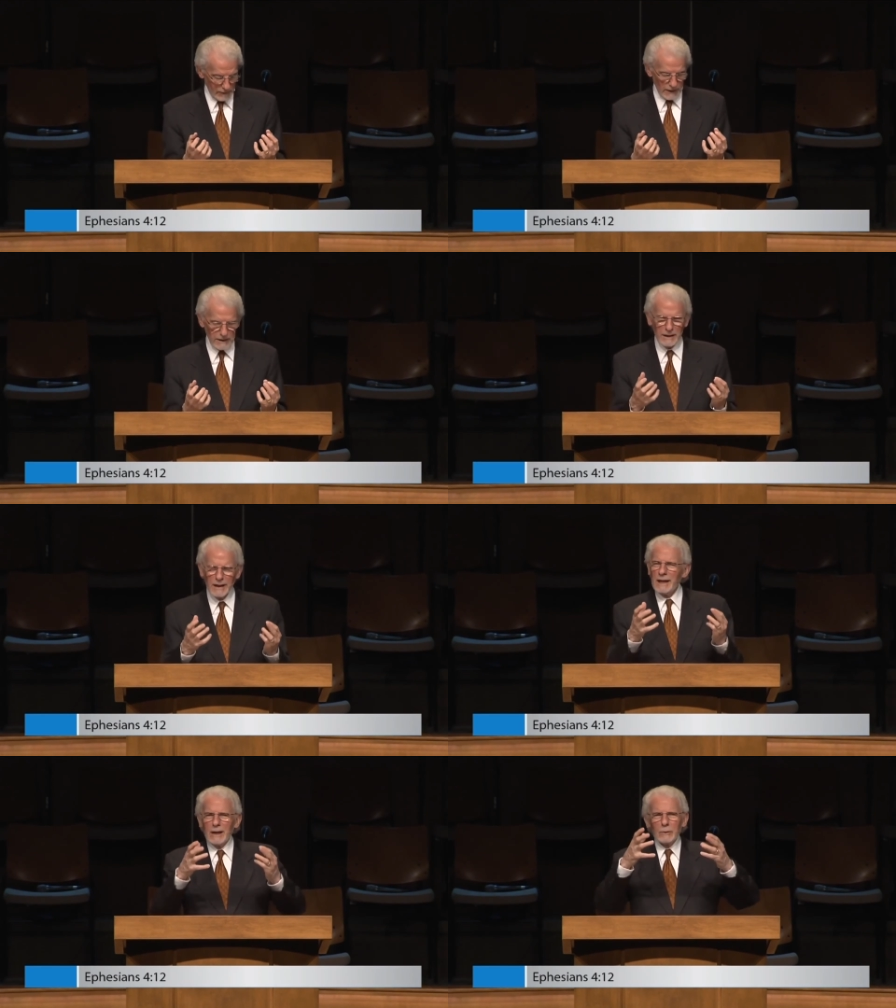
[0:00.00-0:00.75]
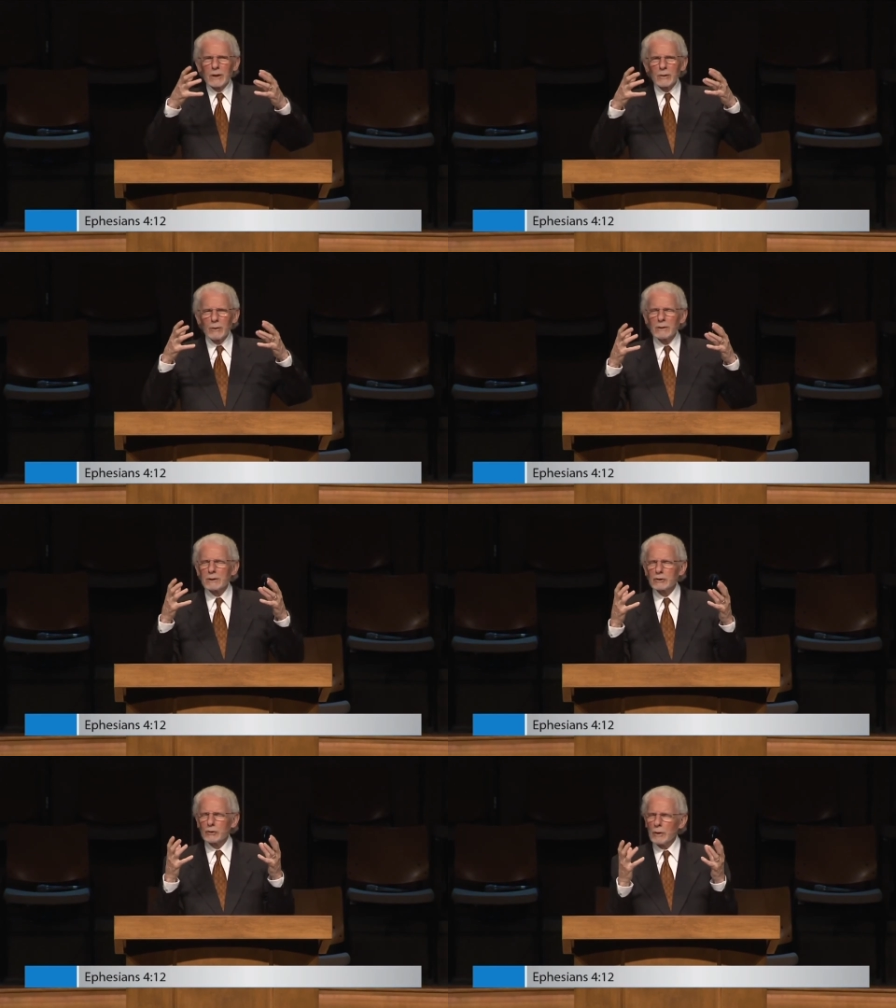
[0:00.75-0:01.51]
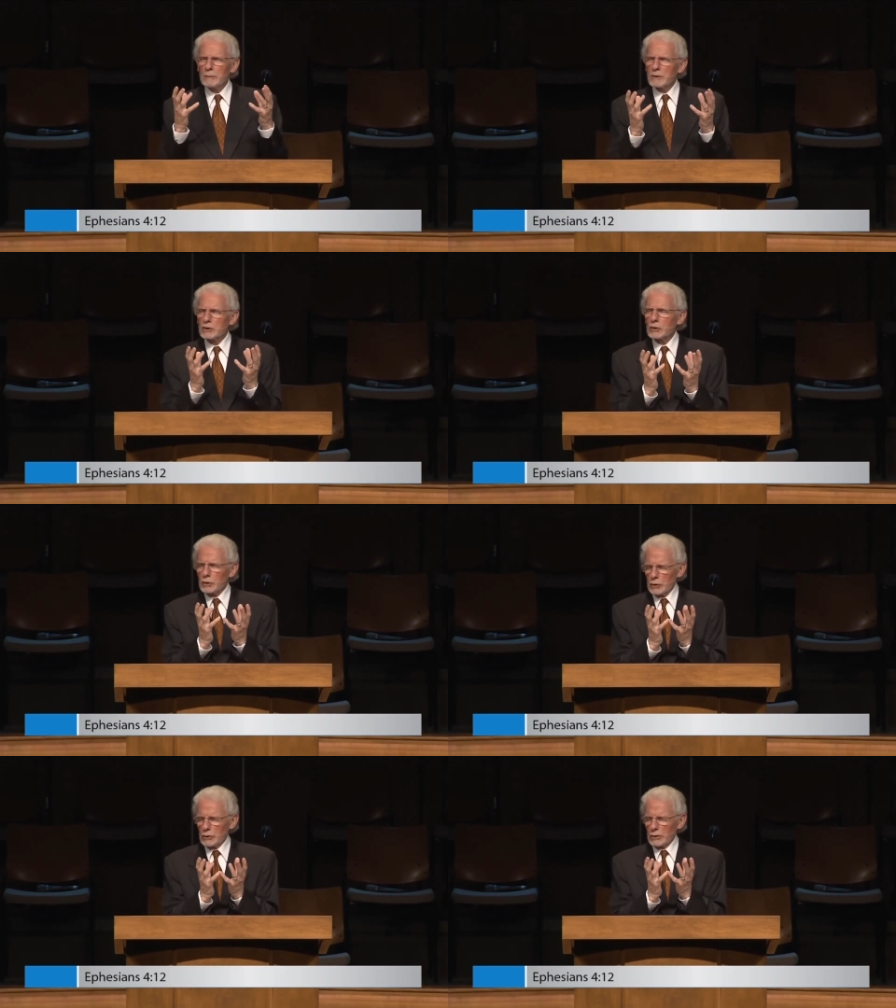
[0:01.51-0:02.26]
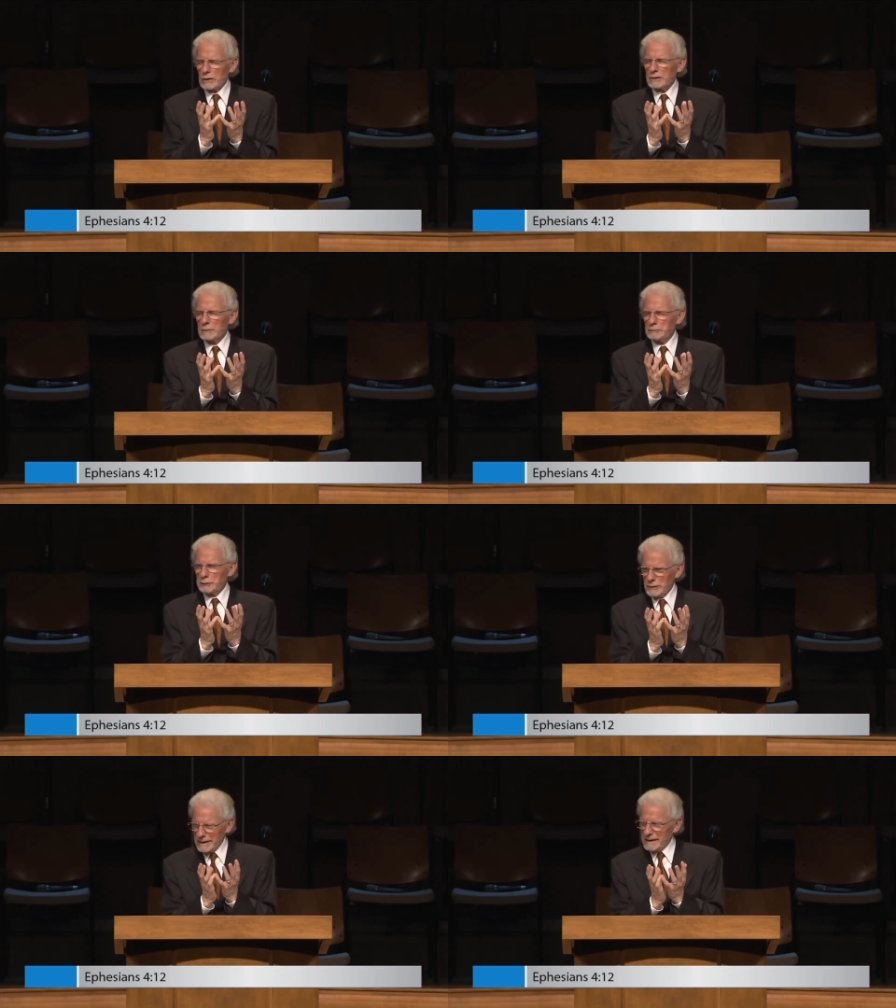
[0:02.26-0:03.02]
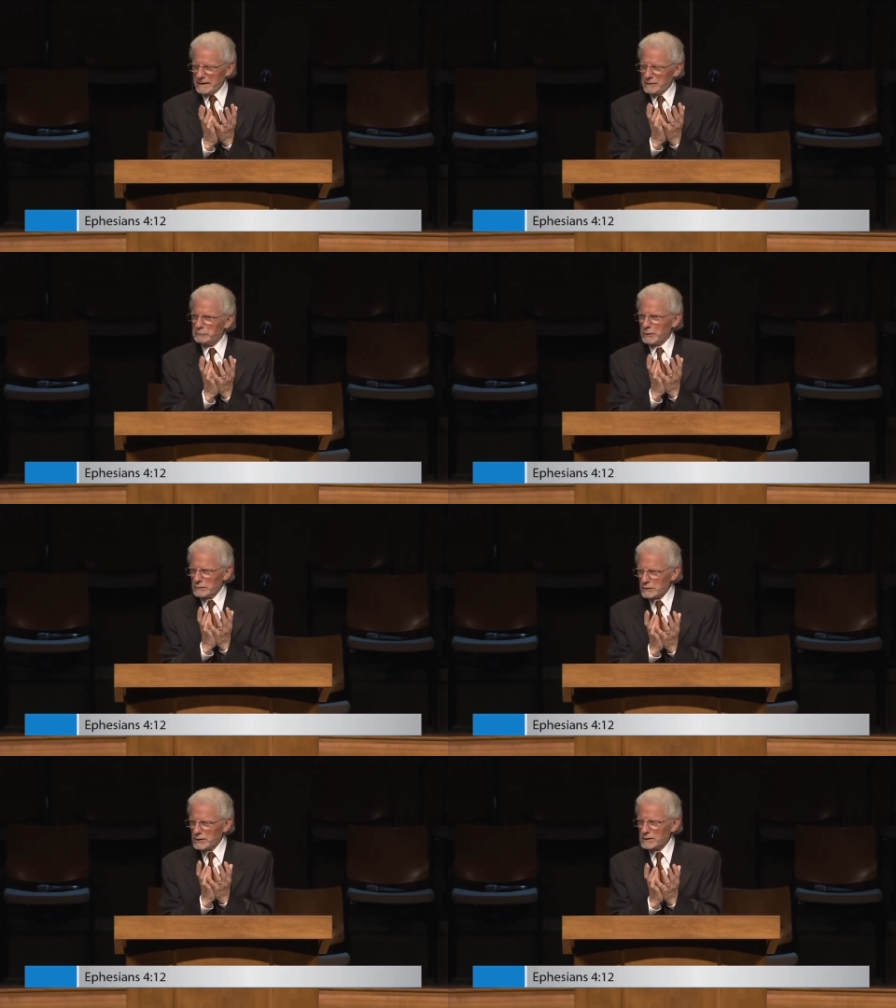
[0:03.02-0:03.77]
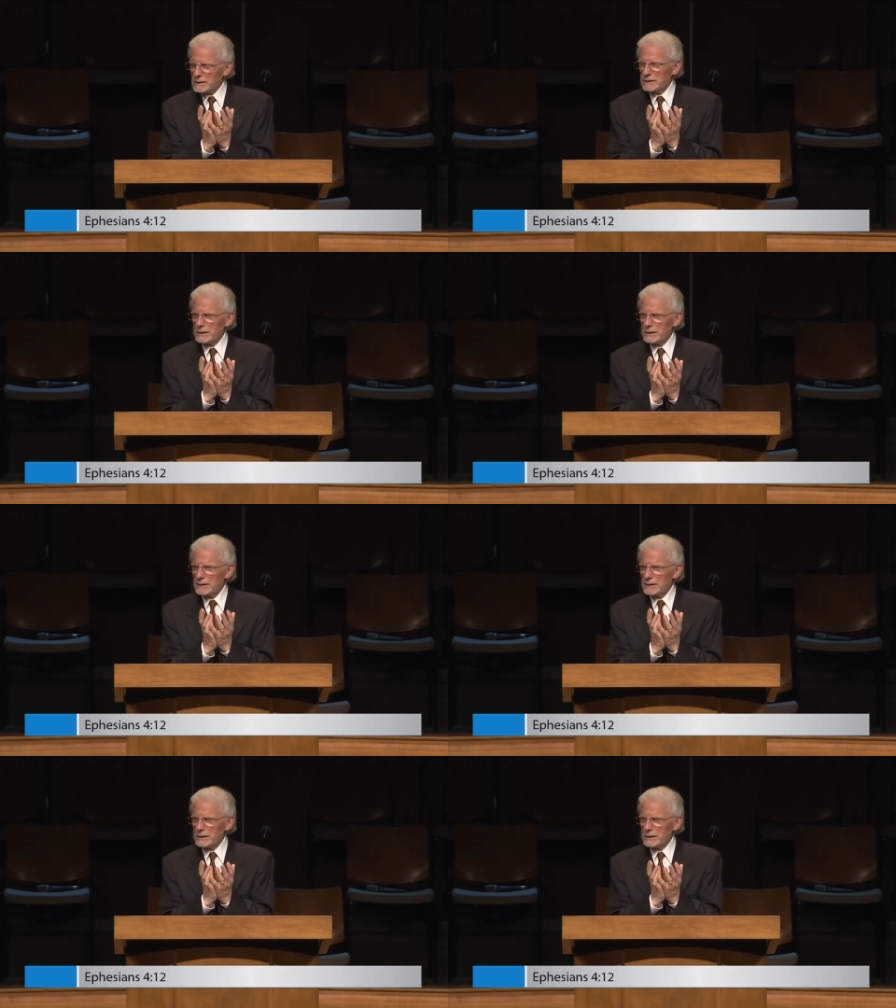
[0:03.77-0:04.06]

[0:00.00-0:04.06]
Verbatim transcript: the faith. We're growing to a mature, complete person.